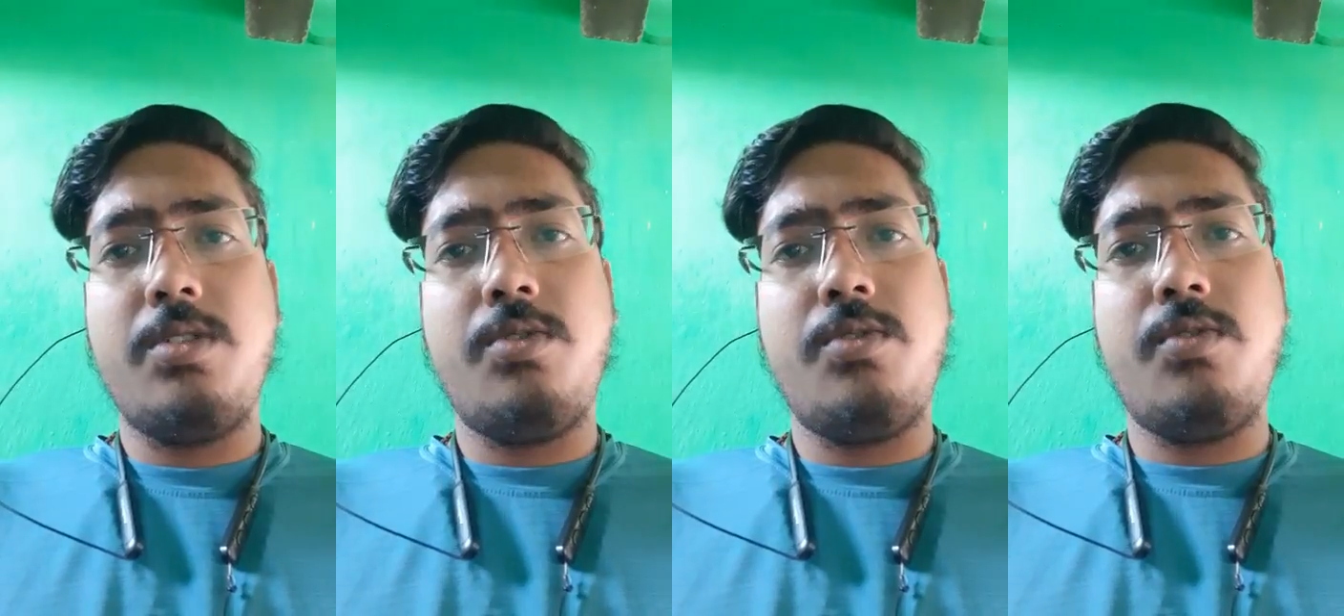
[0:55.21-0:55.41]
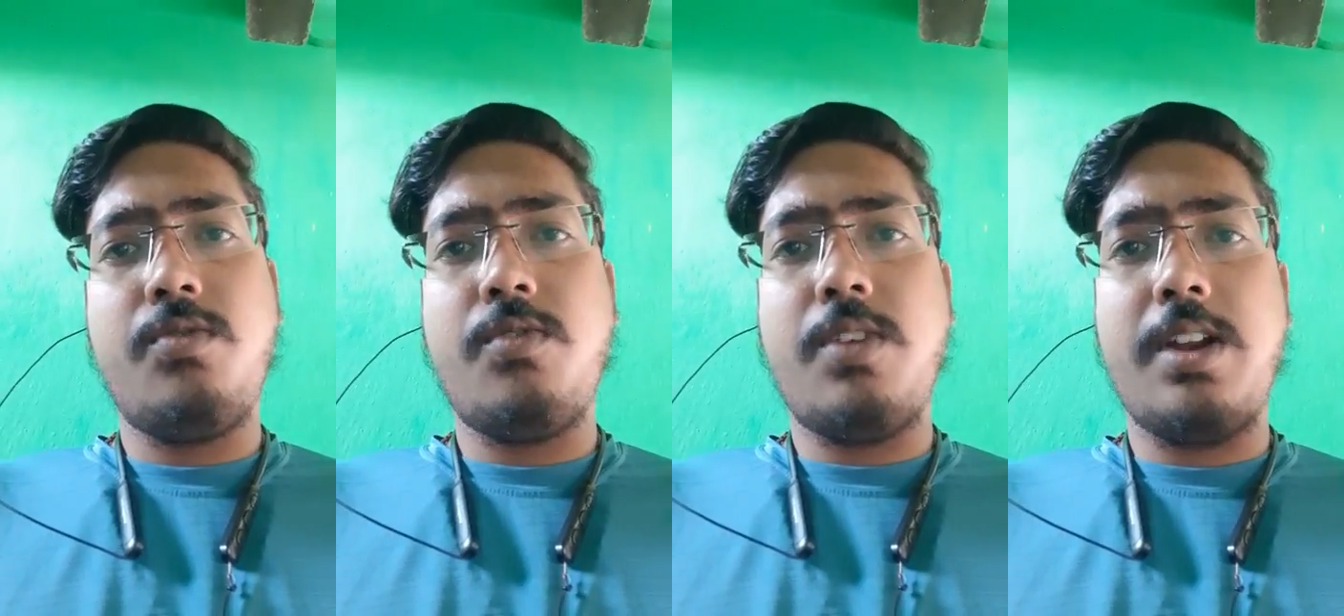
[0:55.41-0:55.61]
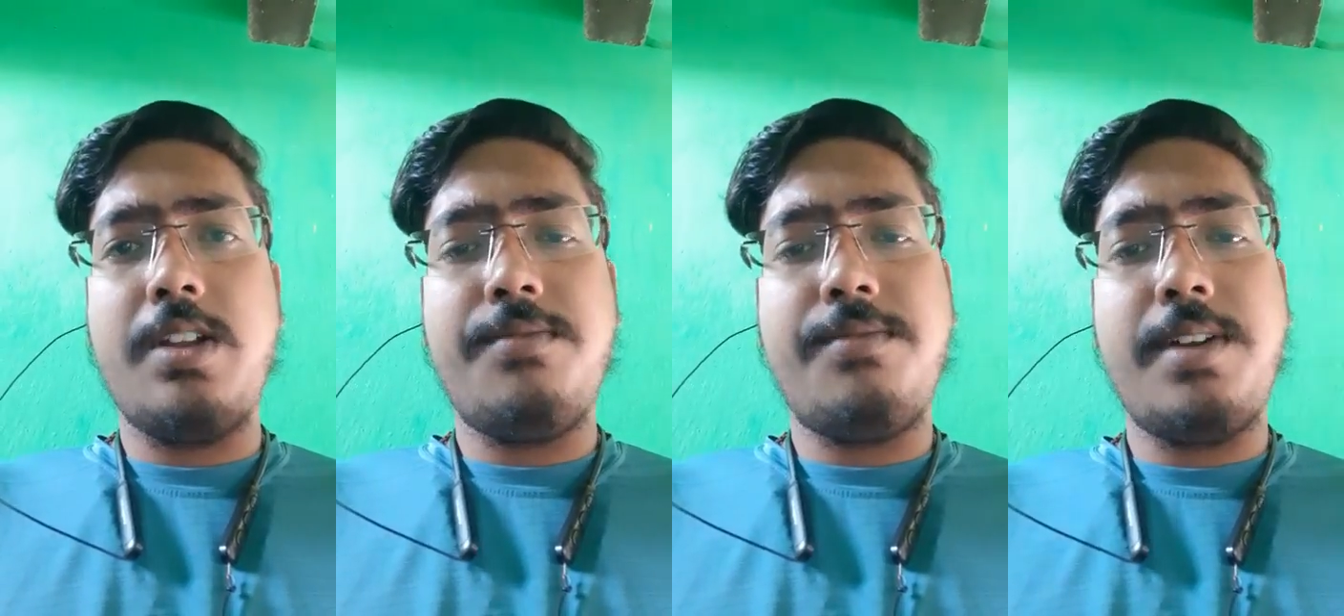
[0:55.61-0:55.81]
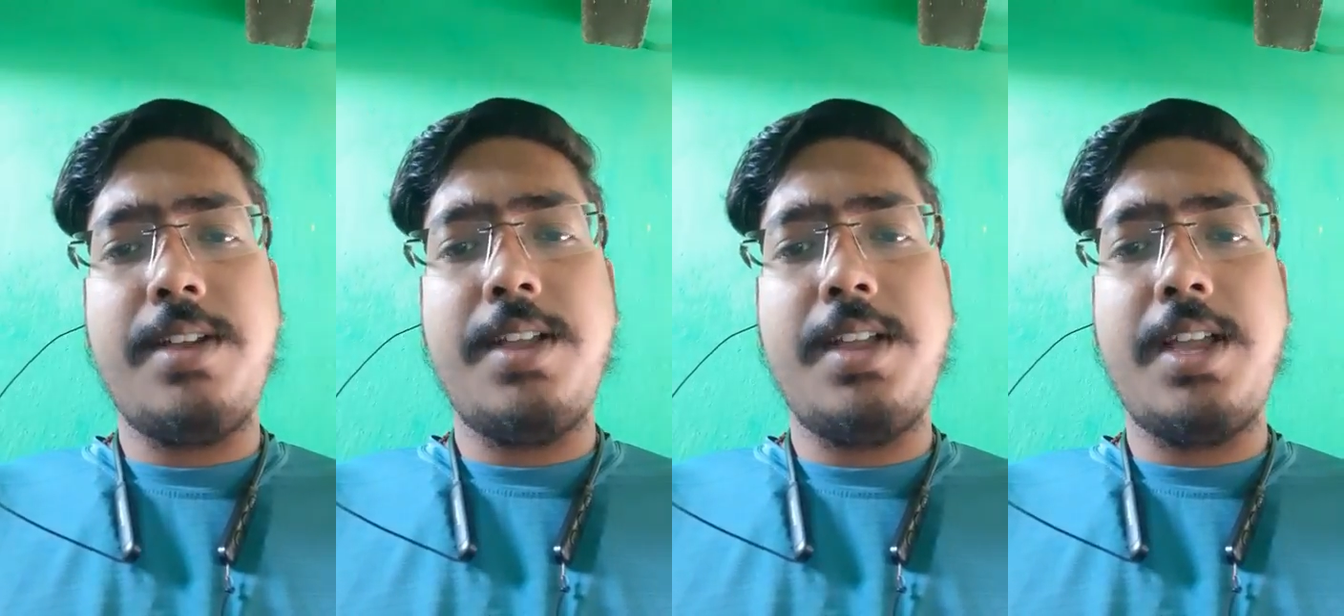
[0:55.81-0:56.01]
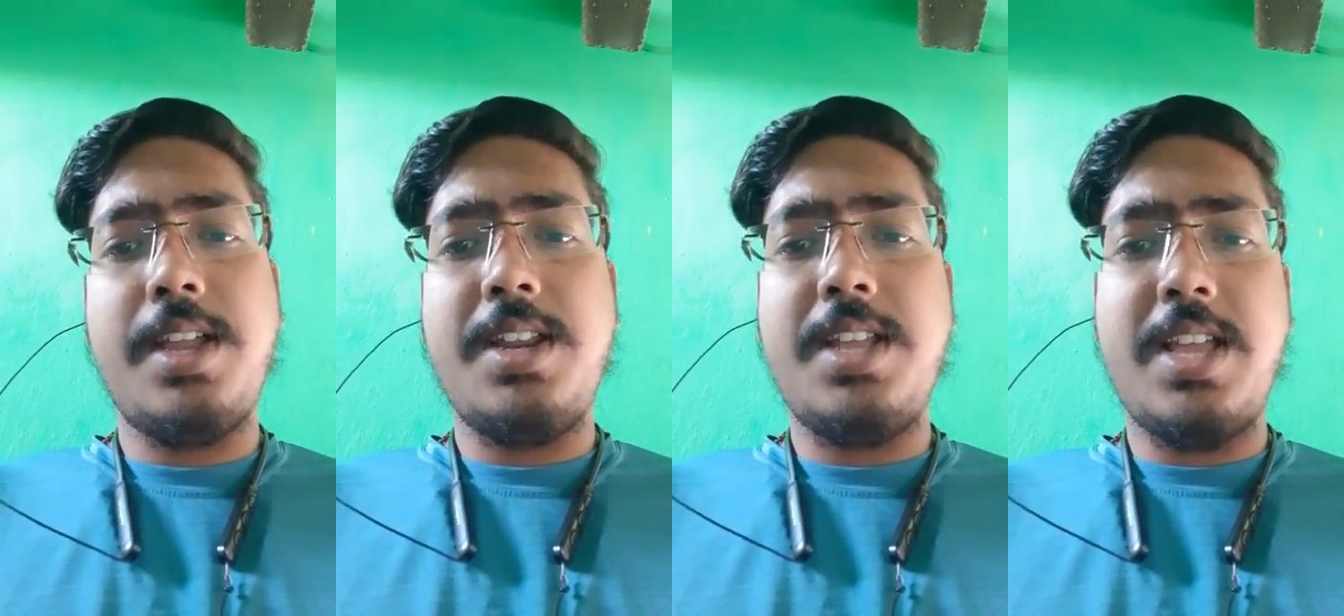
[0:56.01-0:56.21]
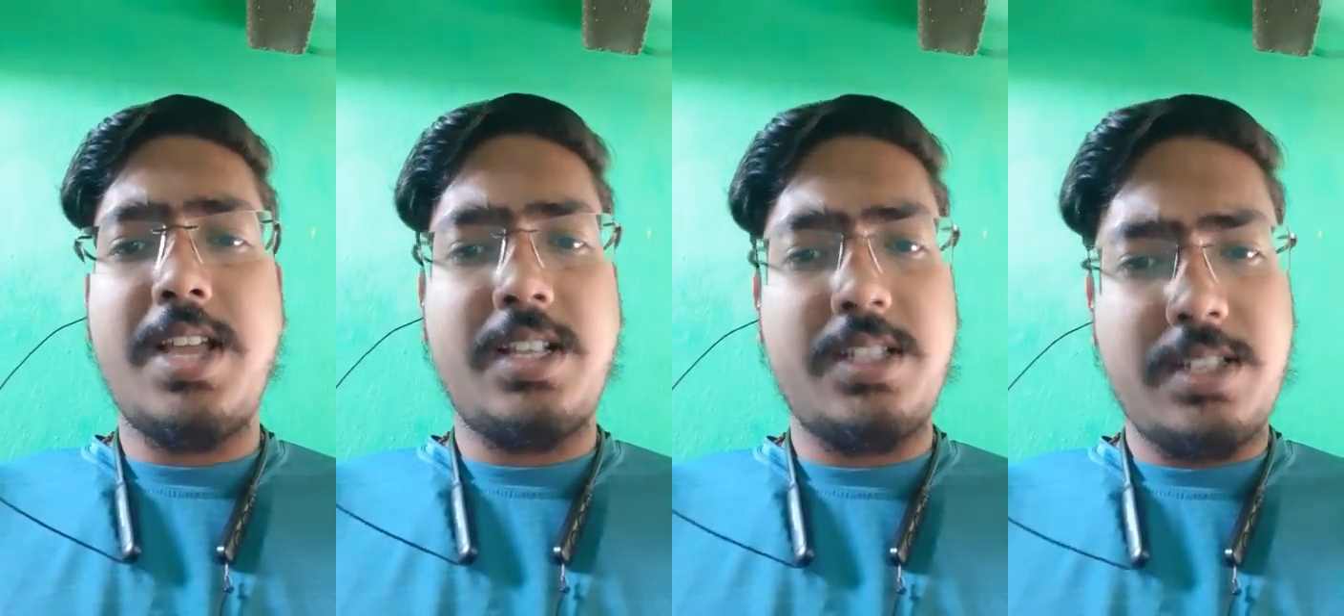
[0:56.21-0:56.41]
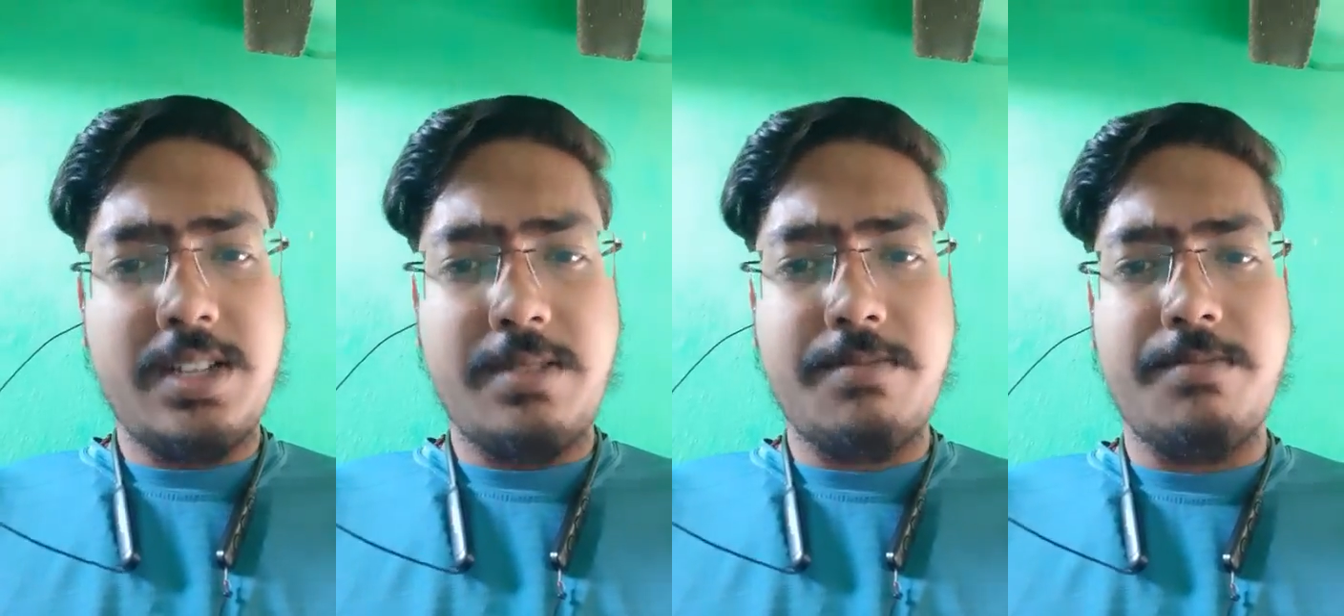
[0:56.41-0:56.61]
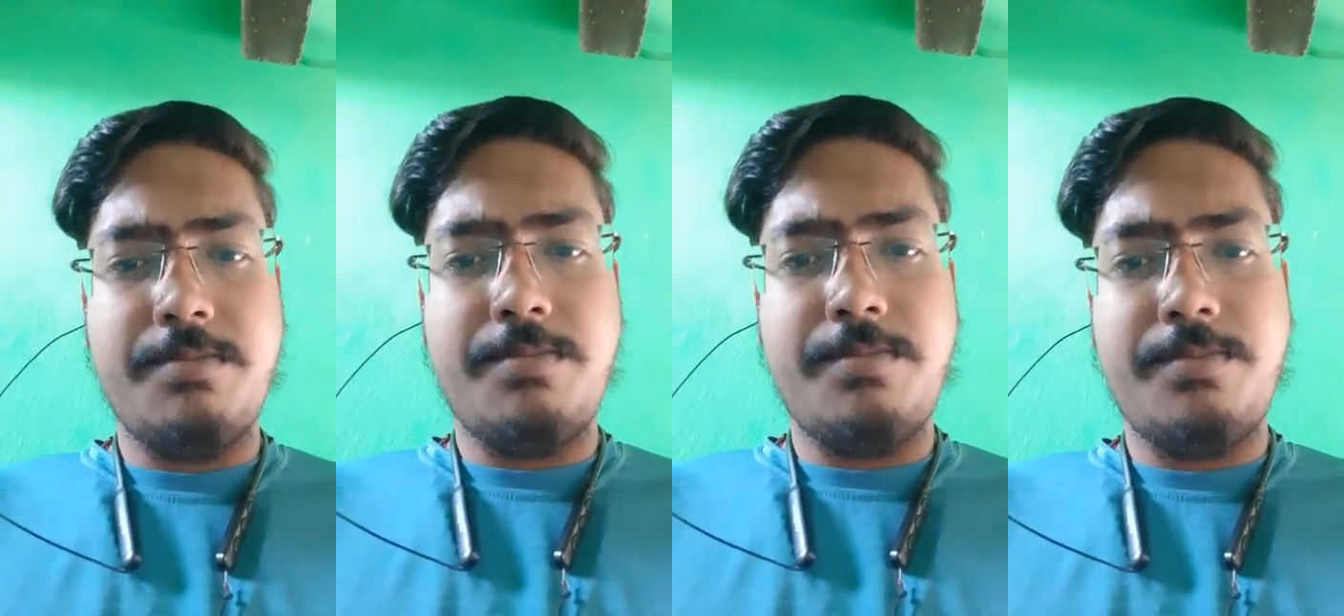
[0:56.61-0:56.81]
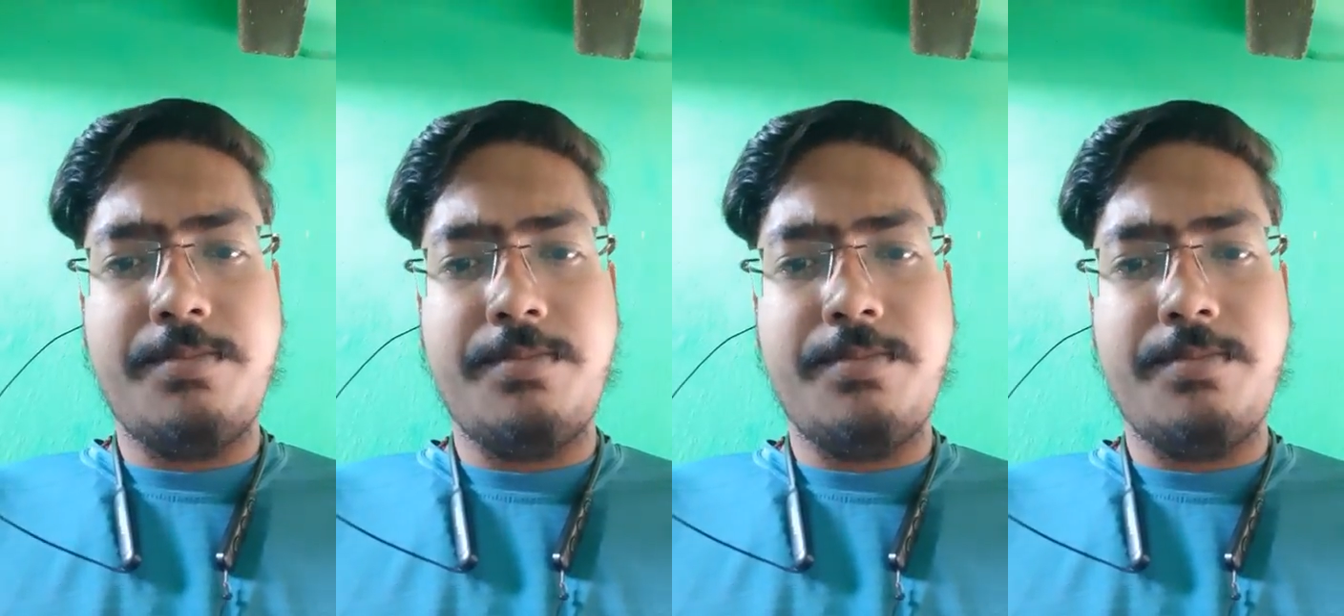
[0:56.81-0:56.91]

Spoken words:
to qualifying any exam